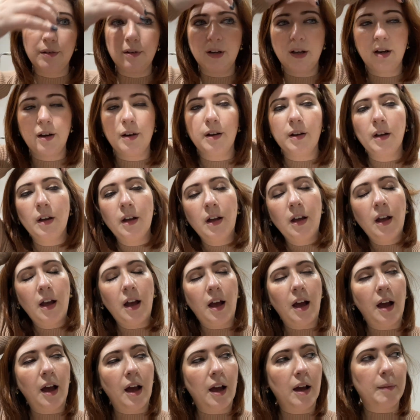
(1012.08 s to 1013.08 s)
know.
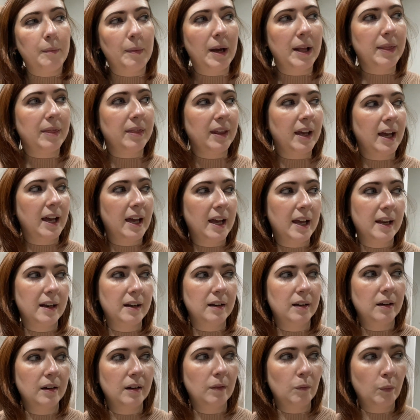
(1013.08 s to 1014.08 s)
And
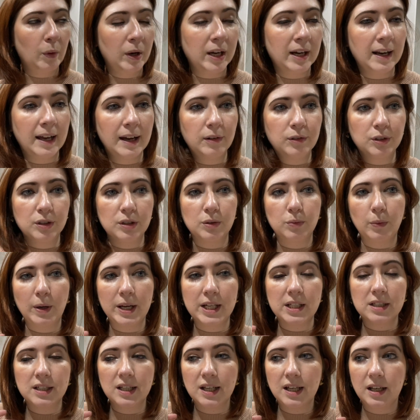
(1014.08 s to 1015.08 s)
then we're now just
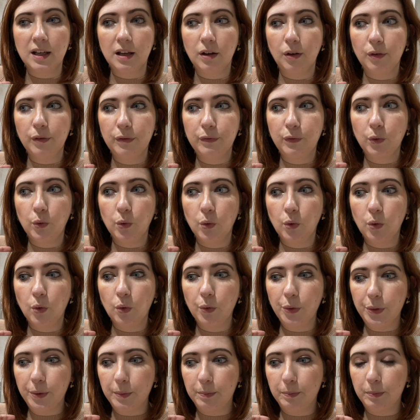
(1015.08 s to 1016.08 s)
waiting
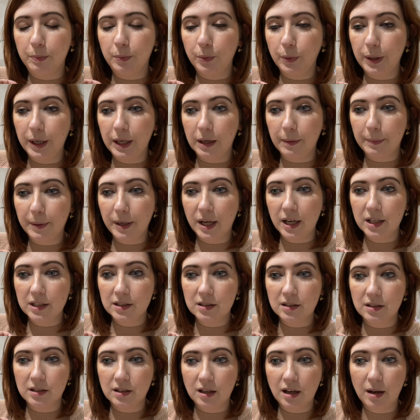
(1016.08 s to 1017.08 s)
for the boiler
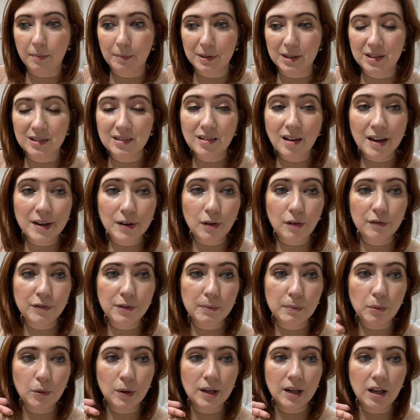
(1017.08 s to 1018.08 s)
person to come and sign off
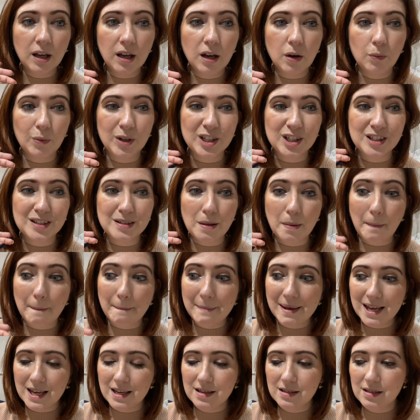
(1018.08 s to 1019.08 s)
the boiler, which is
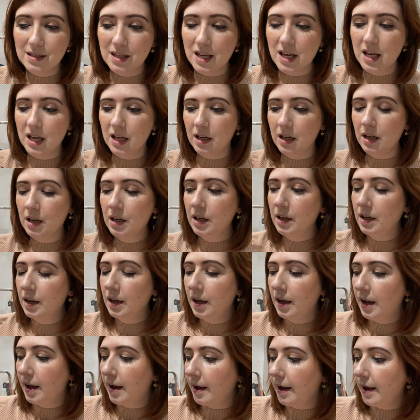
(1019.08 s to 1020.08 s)
amazing.
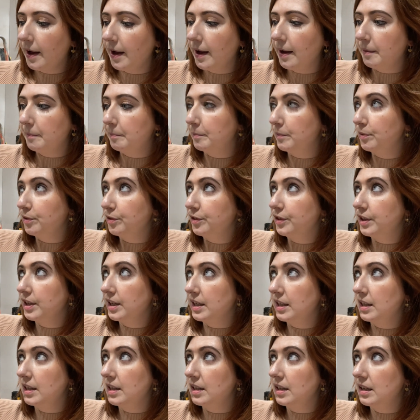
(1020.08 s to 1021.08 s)

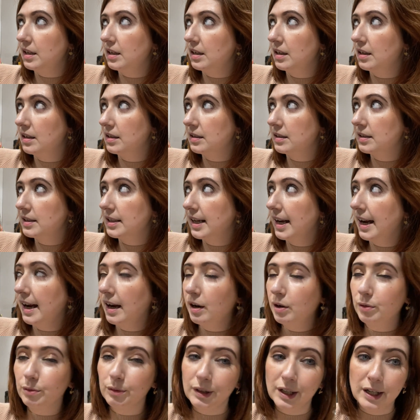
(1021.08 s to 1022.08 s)
The
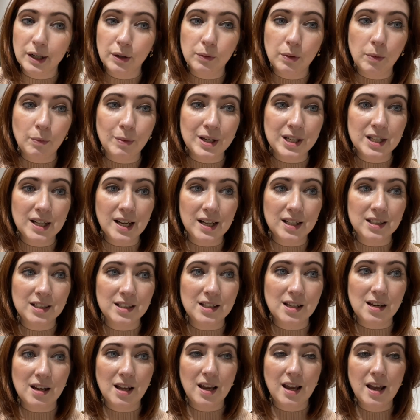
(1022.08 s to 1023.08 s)
towel rail, when we
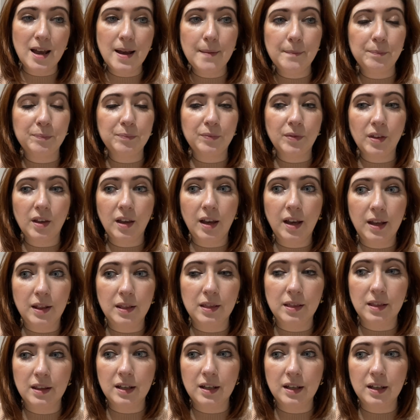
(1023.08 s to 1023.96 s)
tested it in